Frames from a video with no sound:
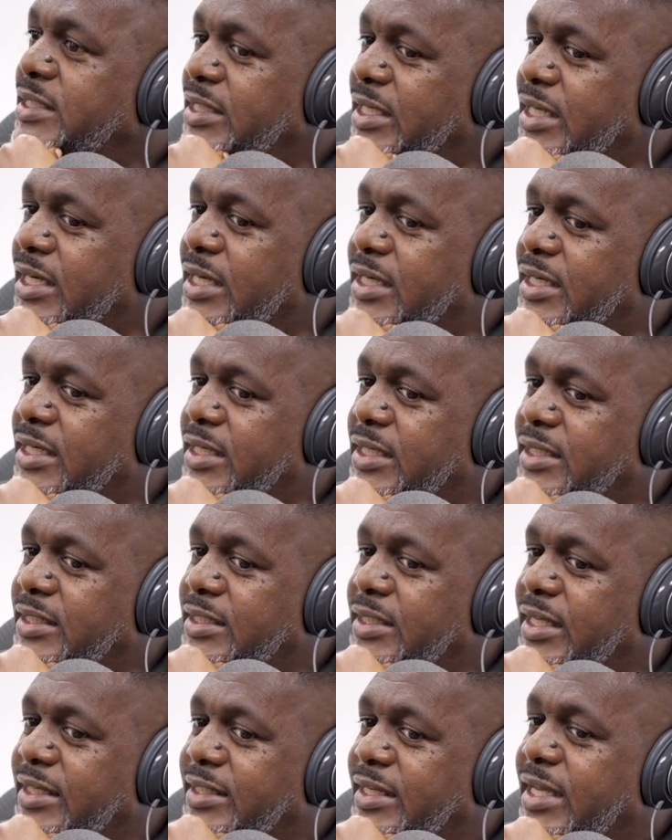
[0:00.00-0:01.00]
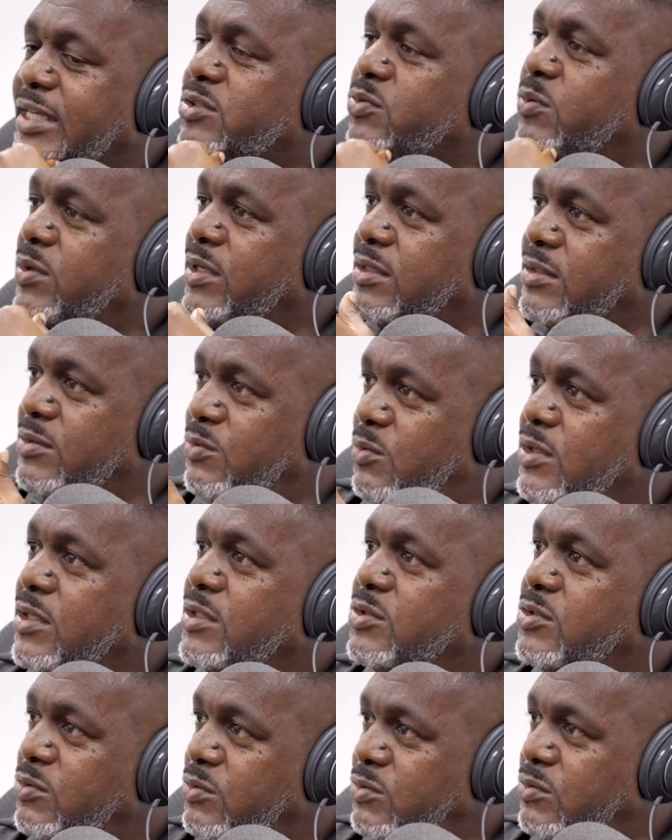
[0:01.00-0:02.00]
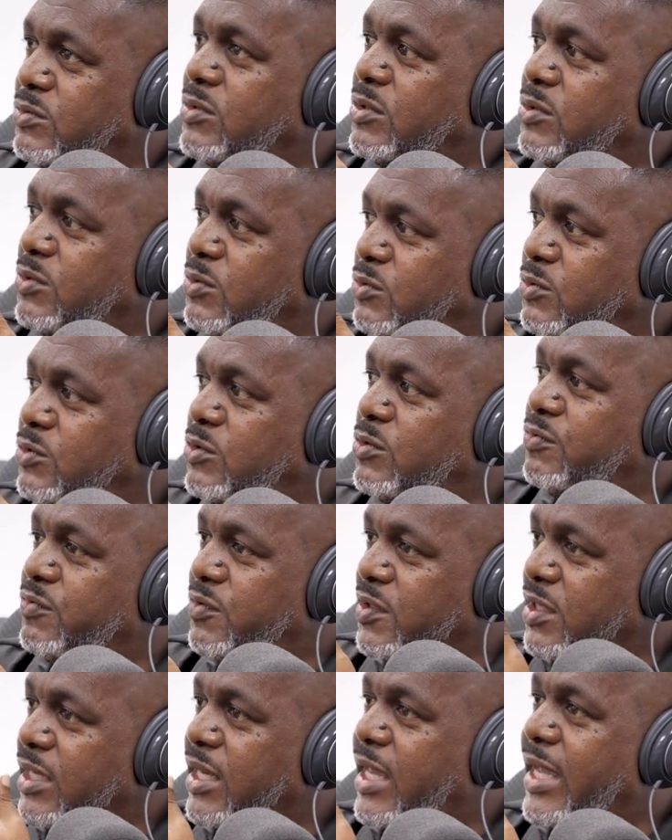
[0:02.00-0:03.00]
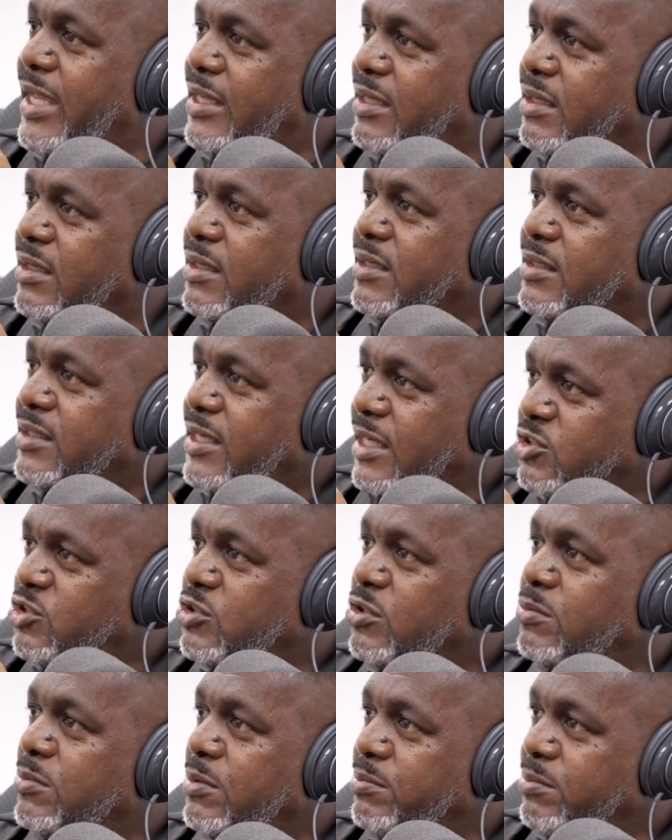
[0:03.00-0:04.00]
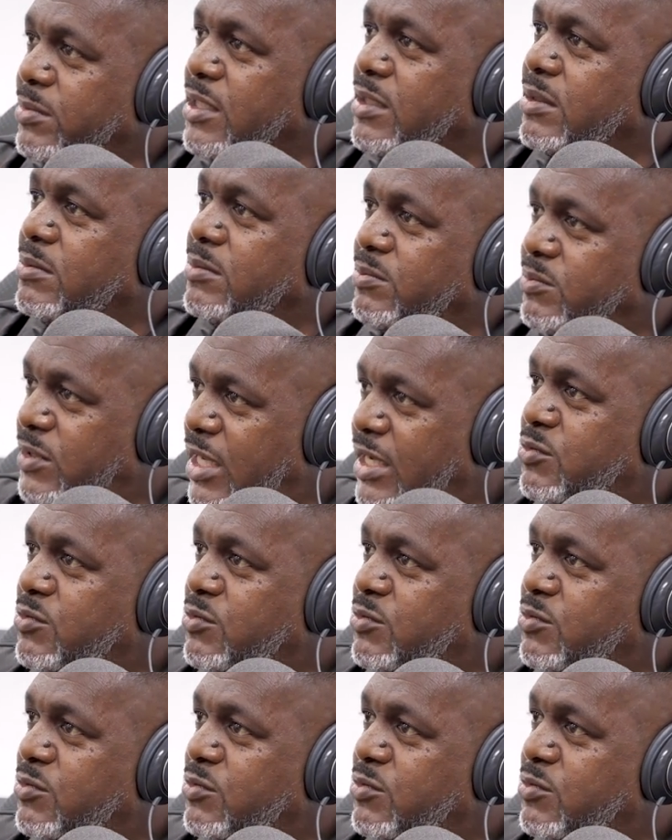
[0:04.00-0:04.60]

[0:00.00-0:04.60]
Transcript: yeah, and that's one of the ones who you feel like that's your momentum.